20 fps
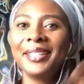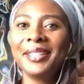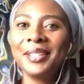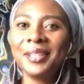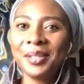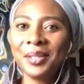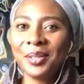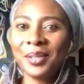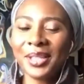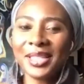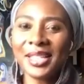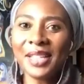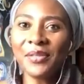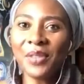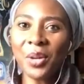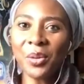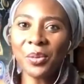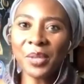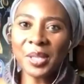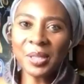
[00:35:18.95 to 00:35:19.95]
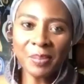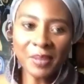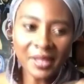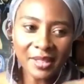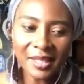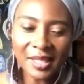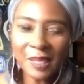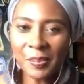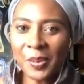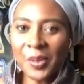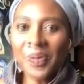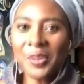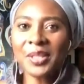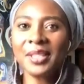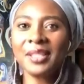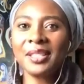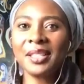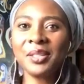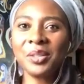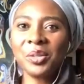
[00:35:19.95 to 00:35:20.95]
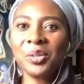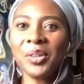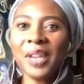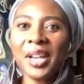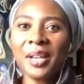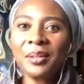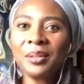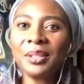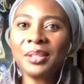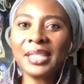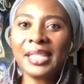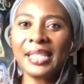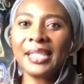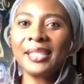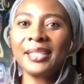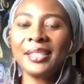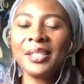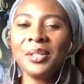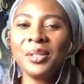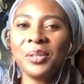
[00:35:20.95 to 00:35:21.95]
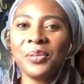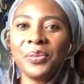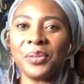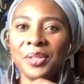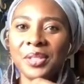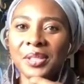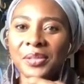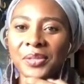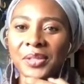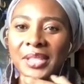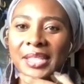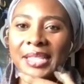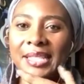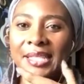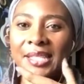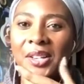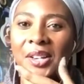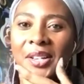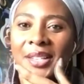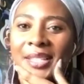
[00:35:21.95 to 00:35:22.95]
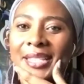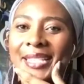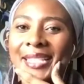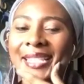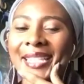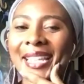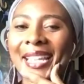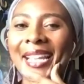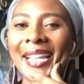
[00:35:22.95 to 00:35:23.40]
because I've always been this person underground looking, for different indie artists.